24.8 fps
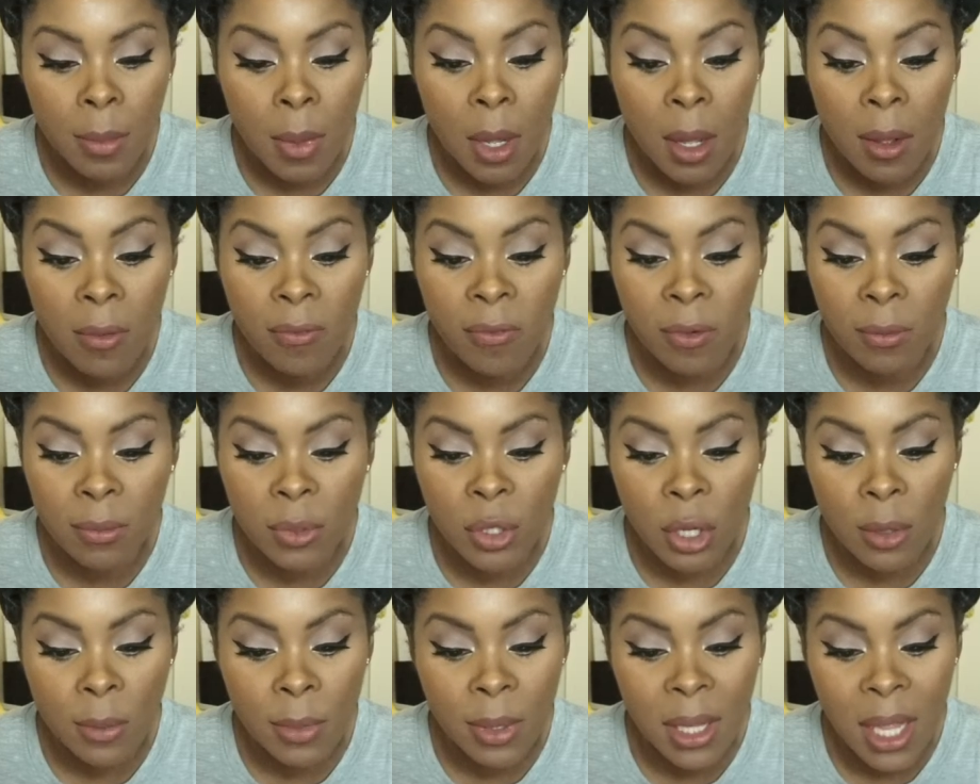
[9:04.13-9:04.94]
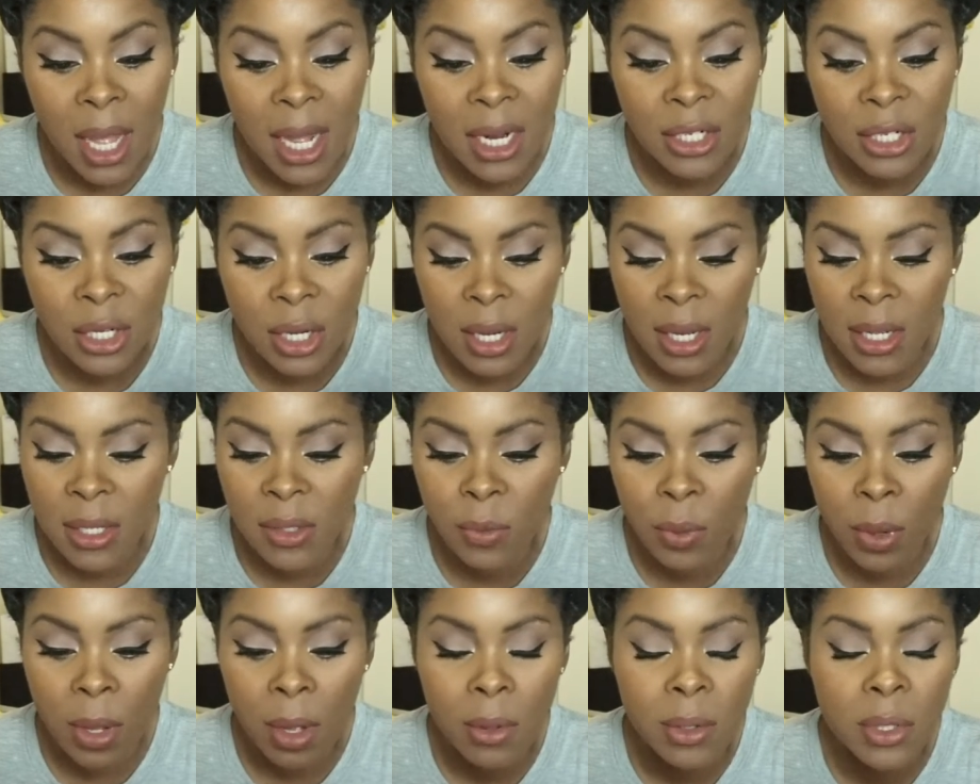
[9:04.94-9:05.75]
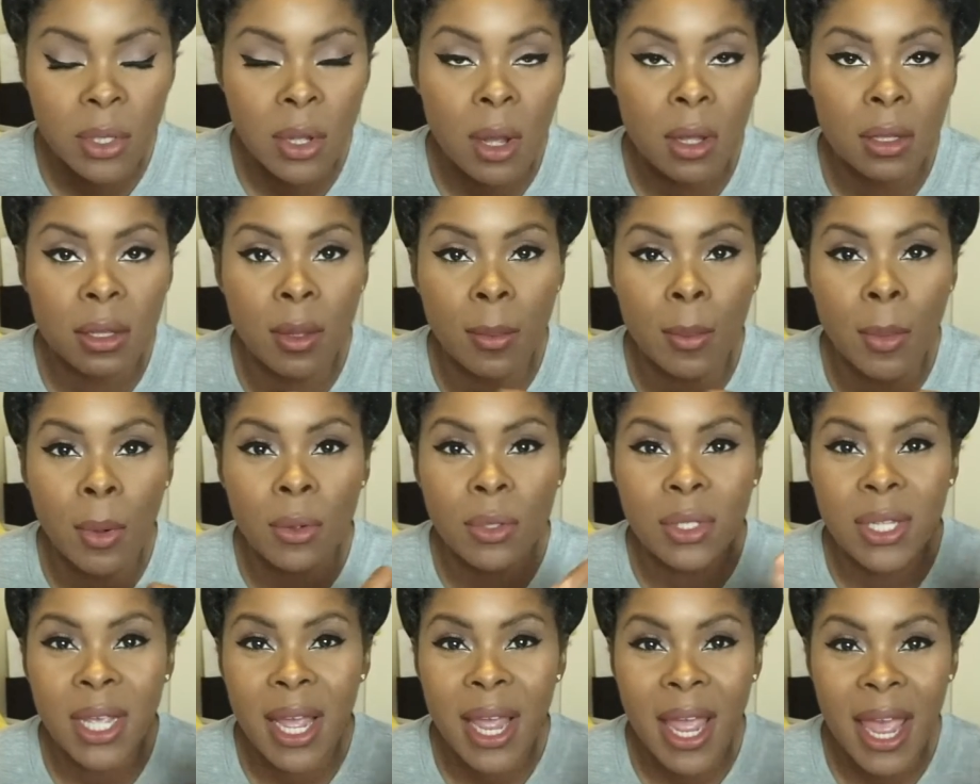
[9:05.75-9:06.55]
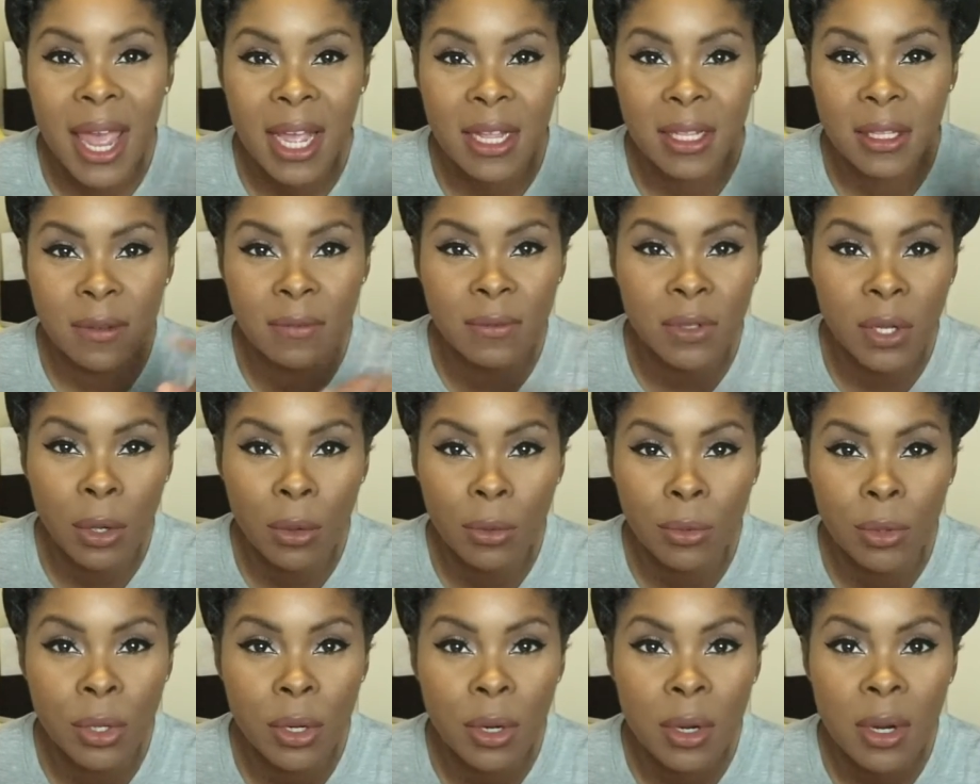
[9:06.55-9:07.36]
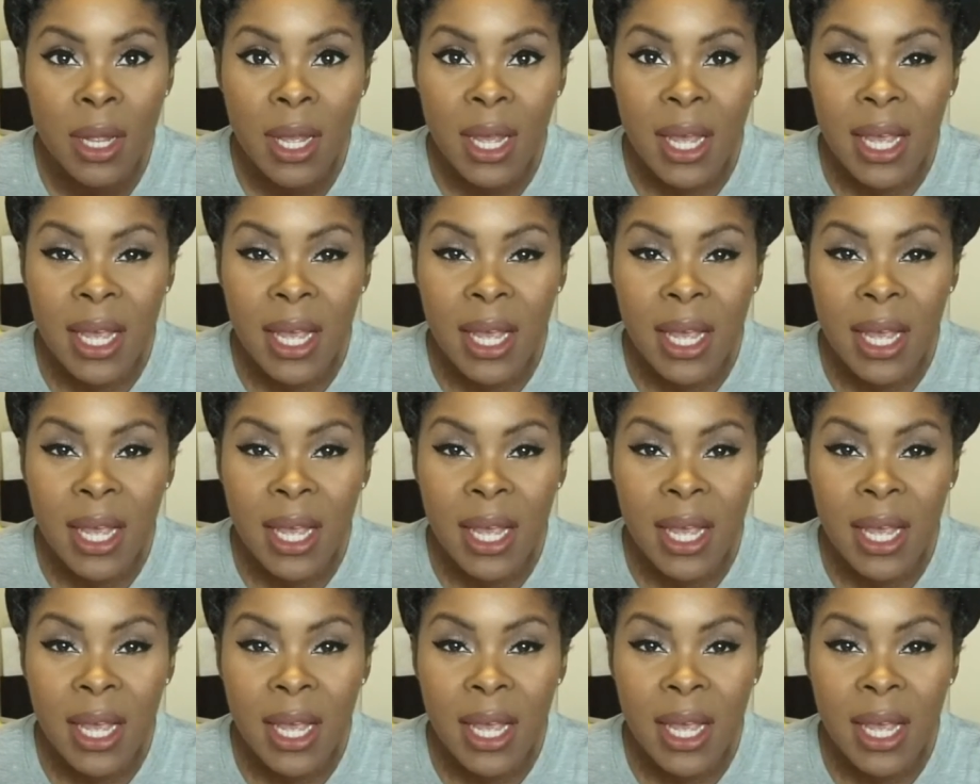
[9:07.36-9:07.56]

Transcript: from Dermalogica as well, it's called the Multi-Active Toner.